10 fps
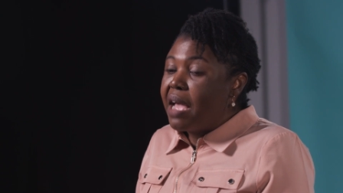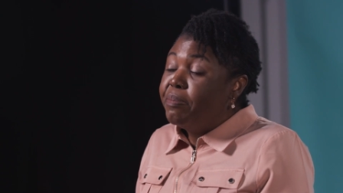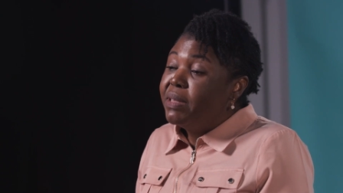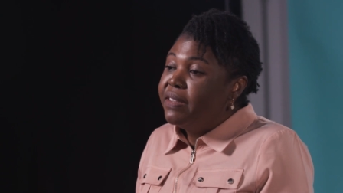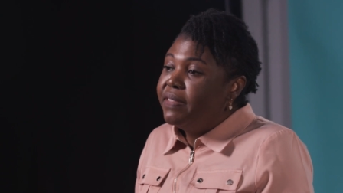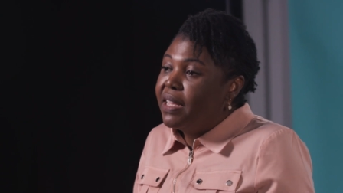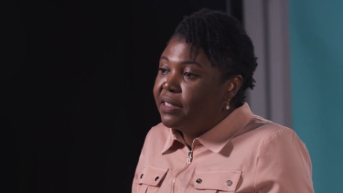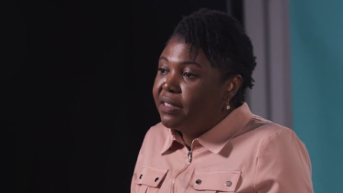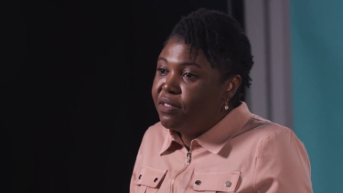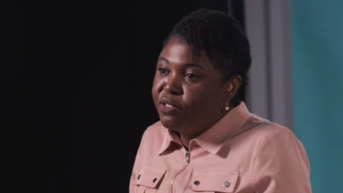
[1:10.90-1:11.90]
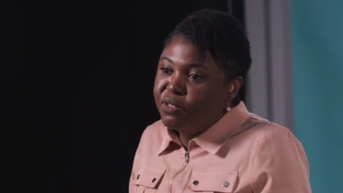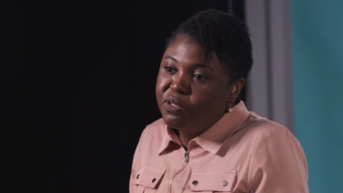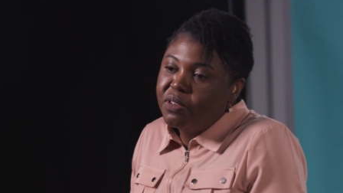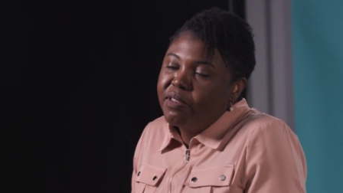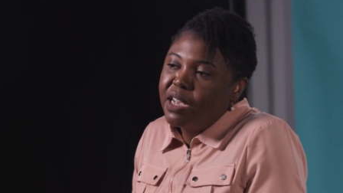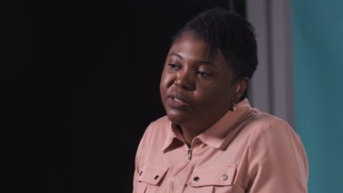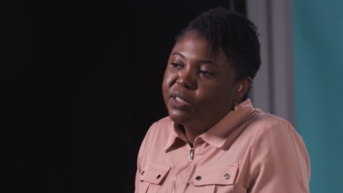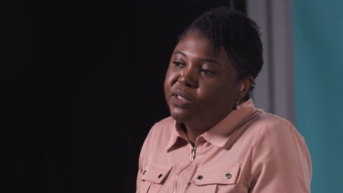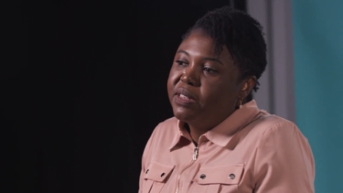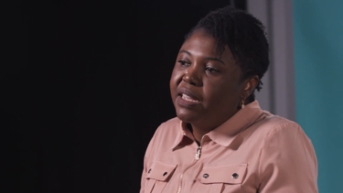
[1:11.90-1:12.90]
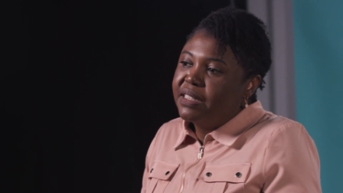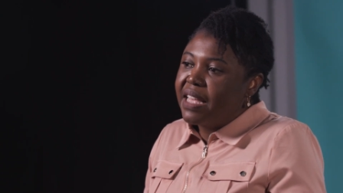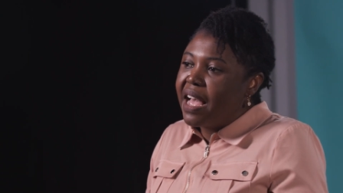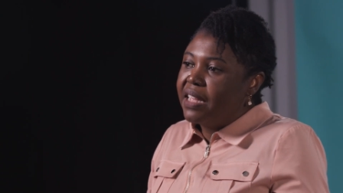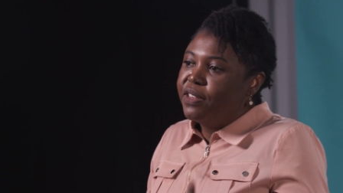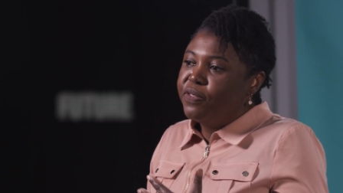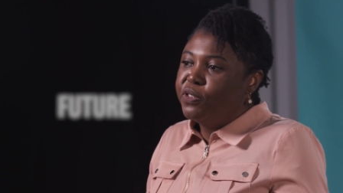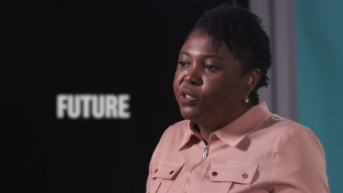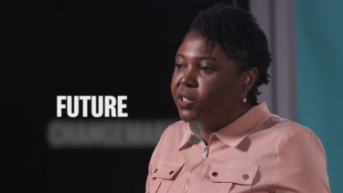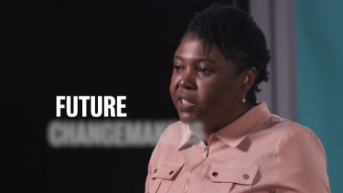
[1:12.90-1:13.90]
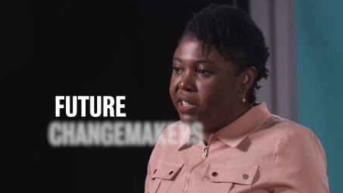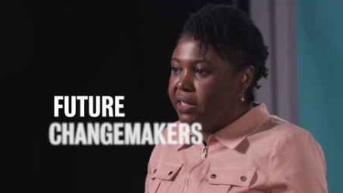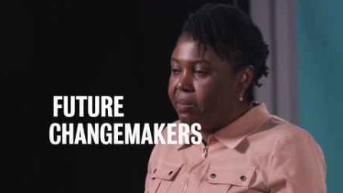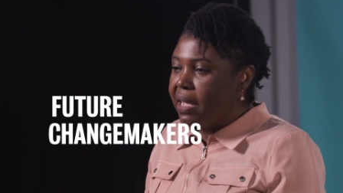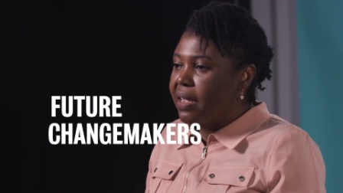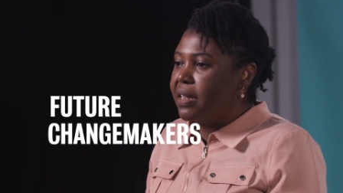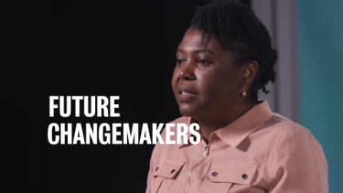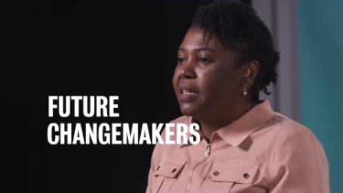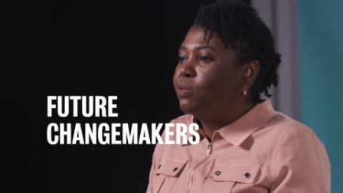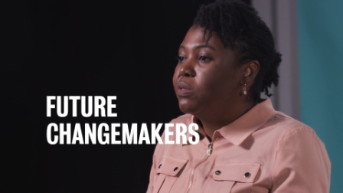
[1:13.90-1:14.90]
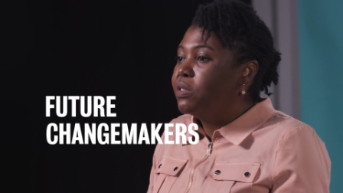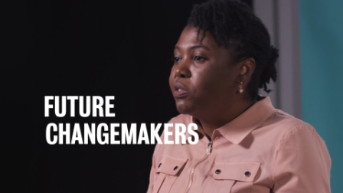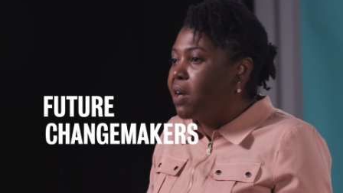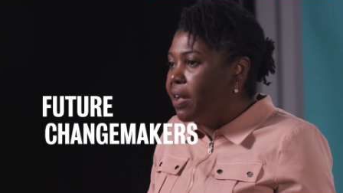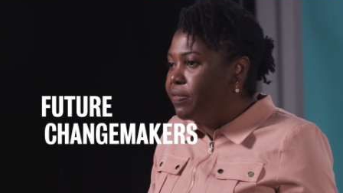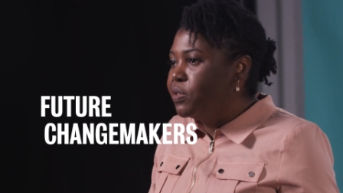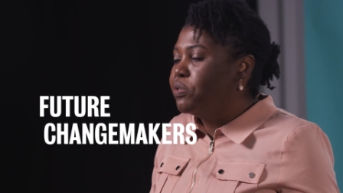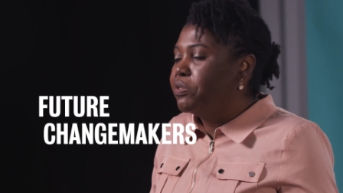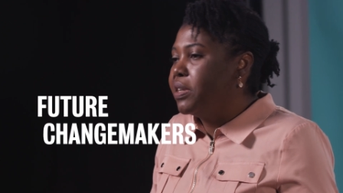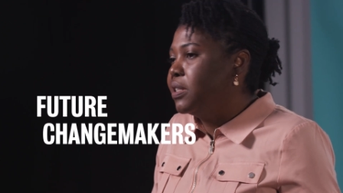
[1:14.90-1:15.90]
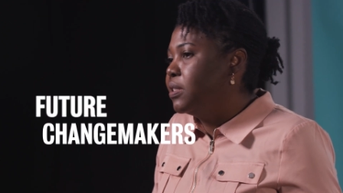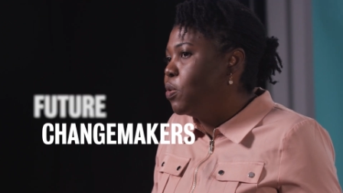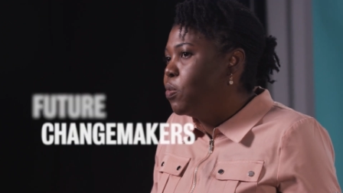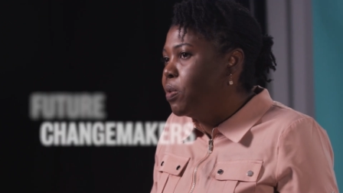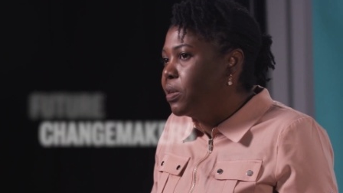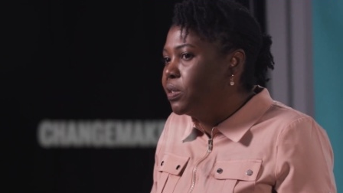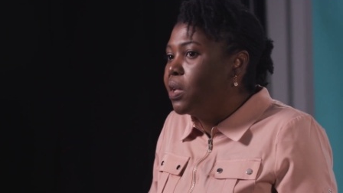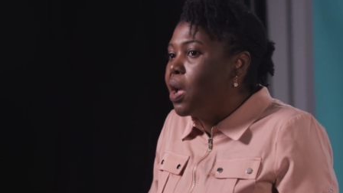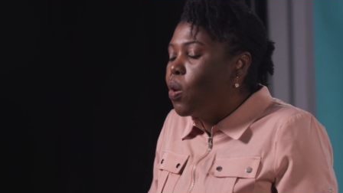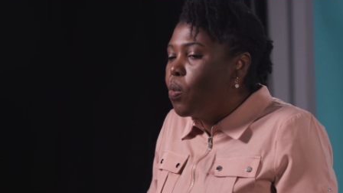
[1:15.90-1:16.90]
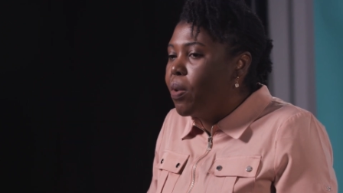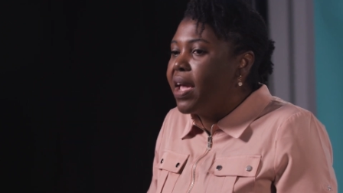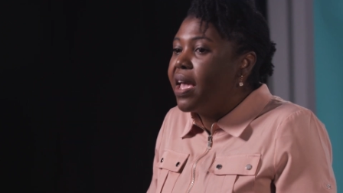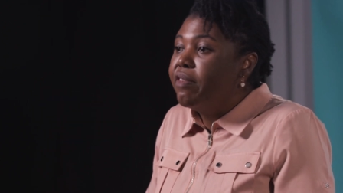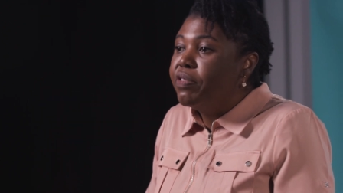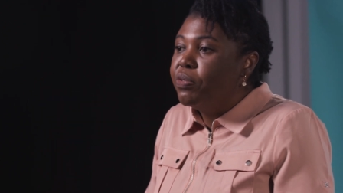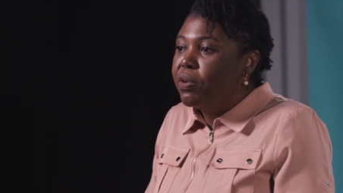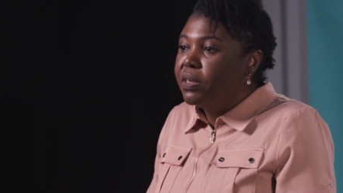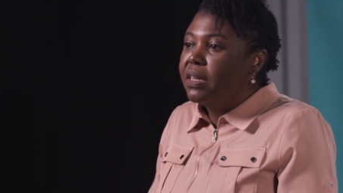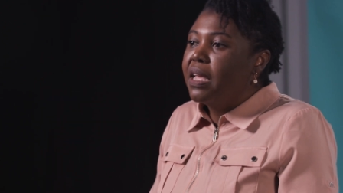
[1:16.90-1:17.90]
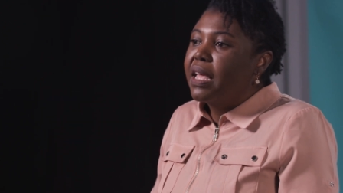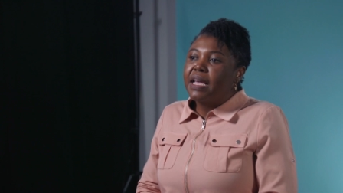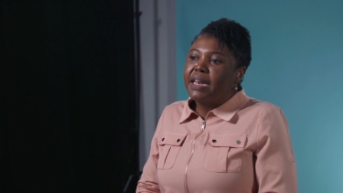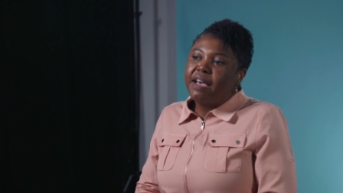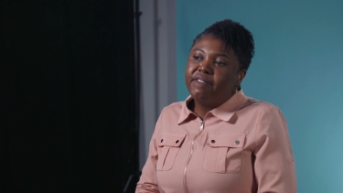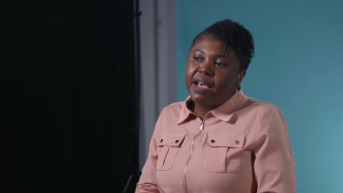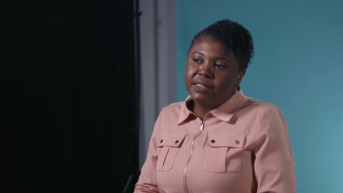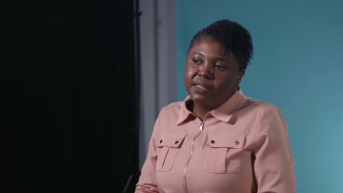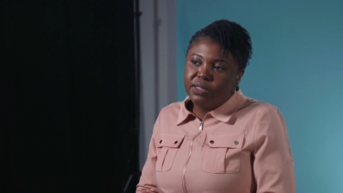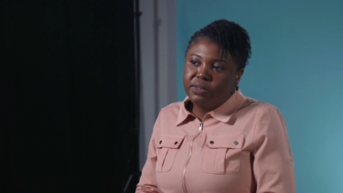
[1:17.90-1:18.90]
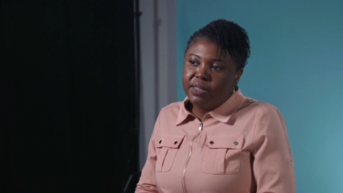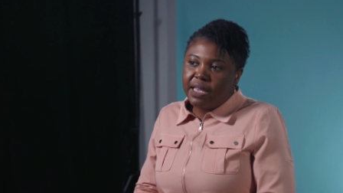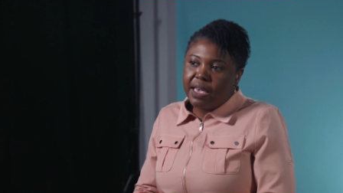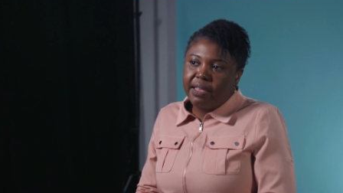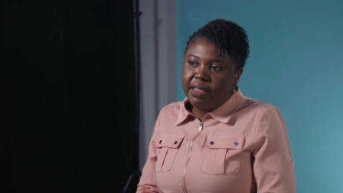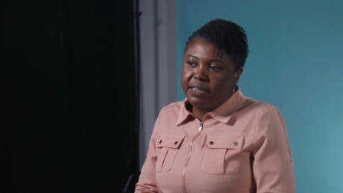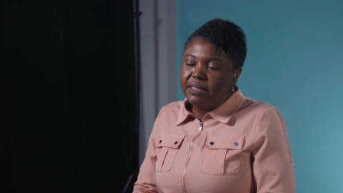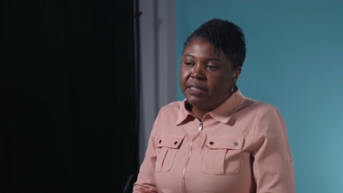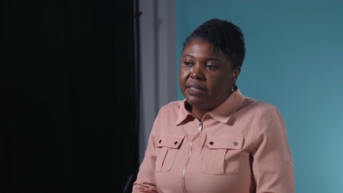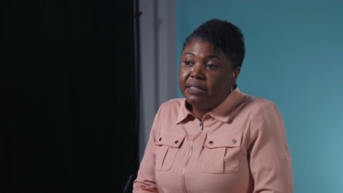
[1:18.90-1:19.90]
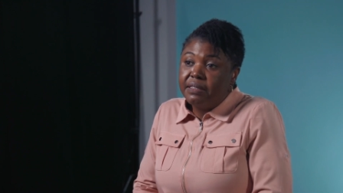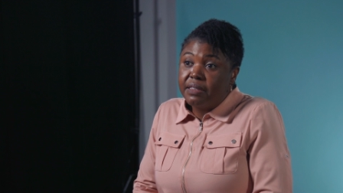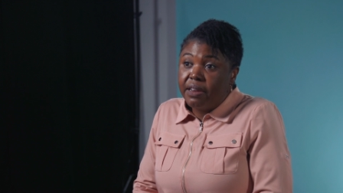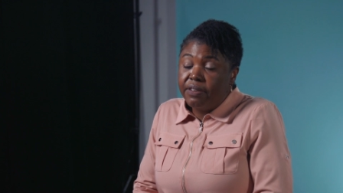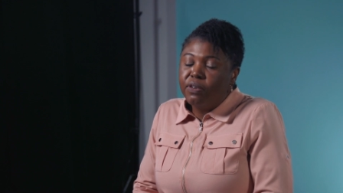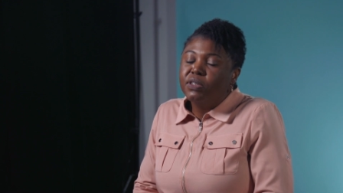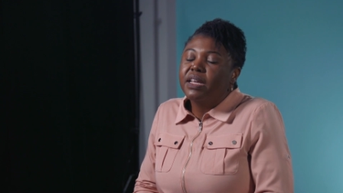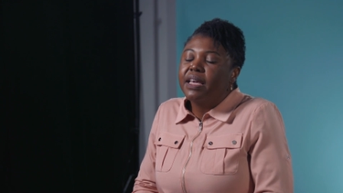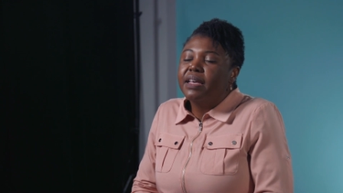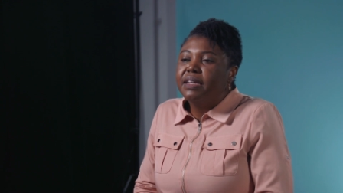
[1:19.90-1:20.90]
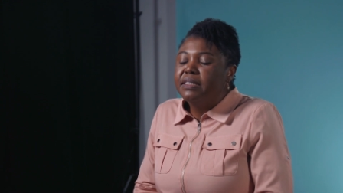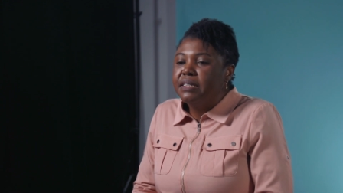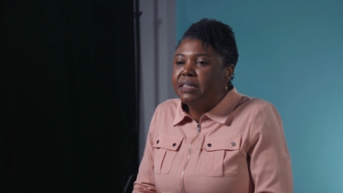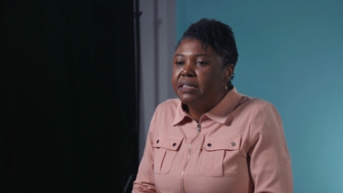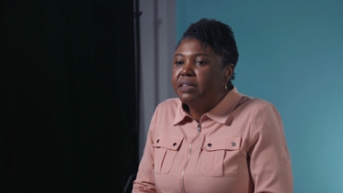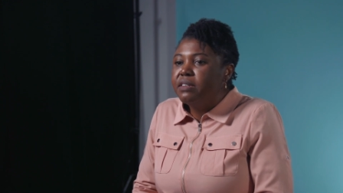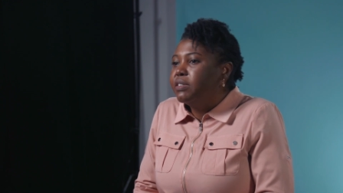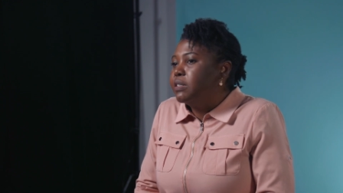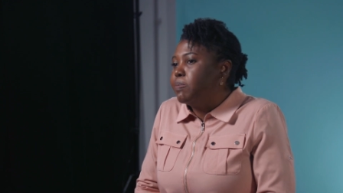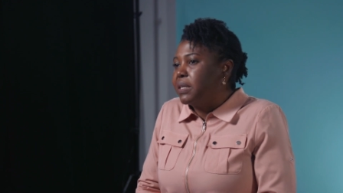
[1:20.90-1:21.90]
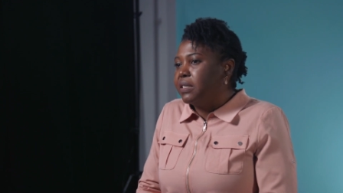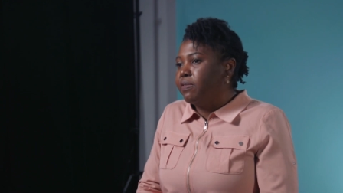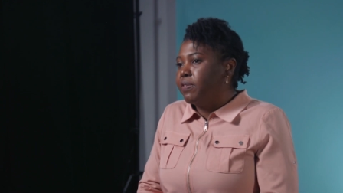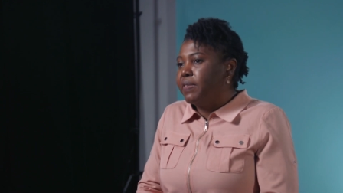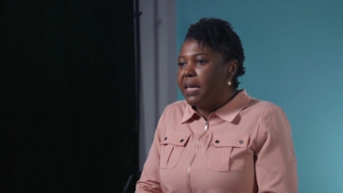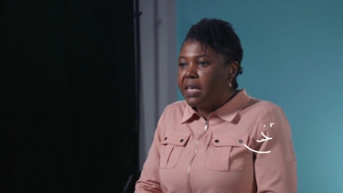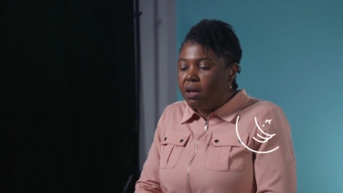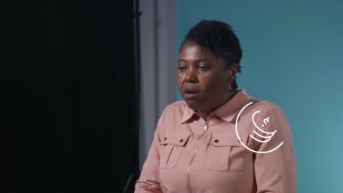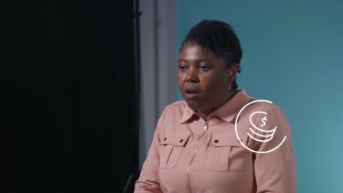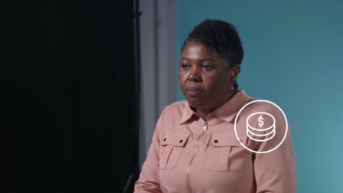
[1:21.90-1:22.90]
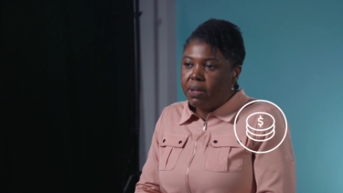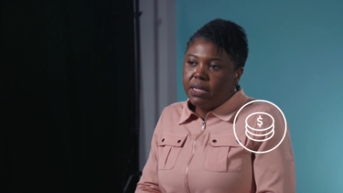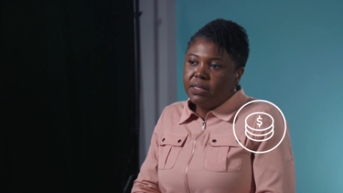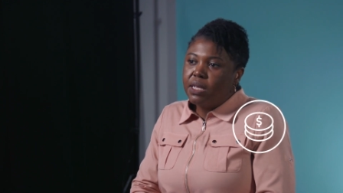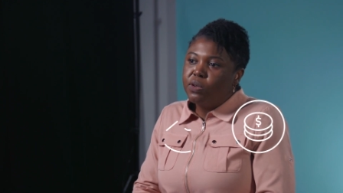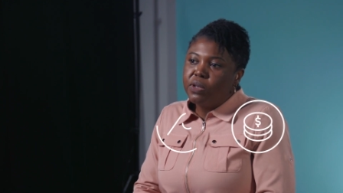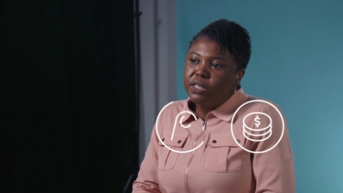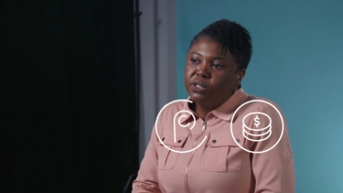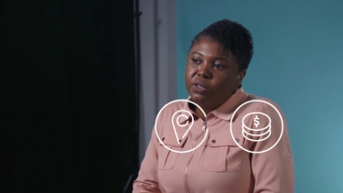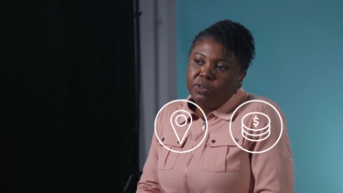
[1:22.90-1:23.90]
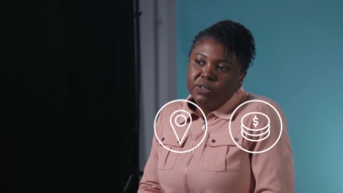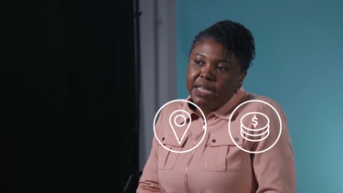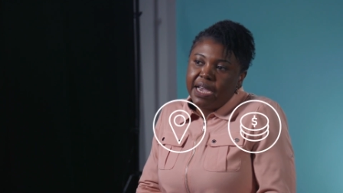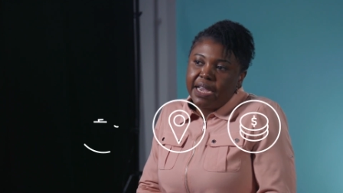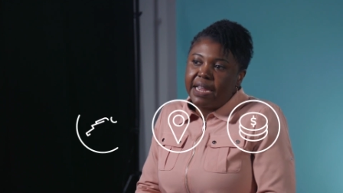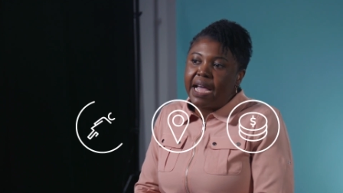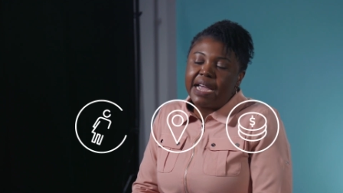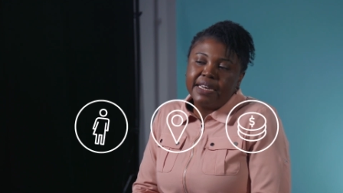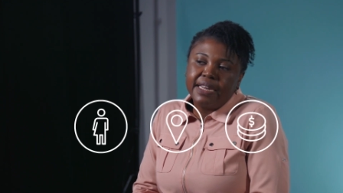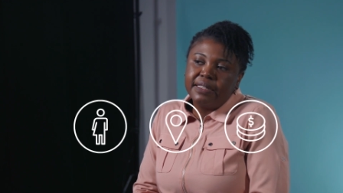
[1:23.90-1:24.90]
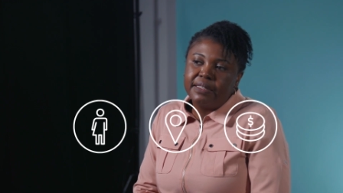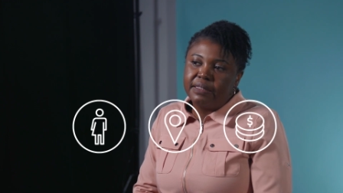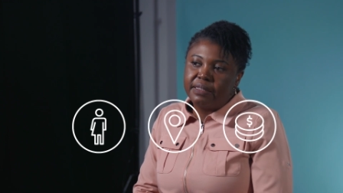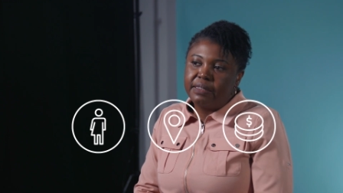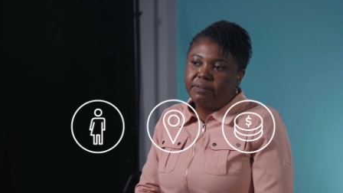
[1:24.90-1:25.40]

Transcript: I believe that graduate students are the future change makers that will strive to create a world where everyone can have access to the care that they deserve or the care that they need, irrespective of their income, their location, or their identity.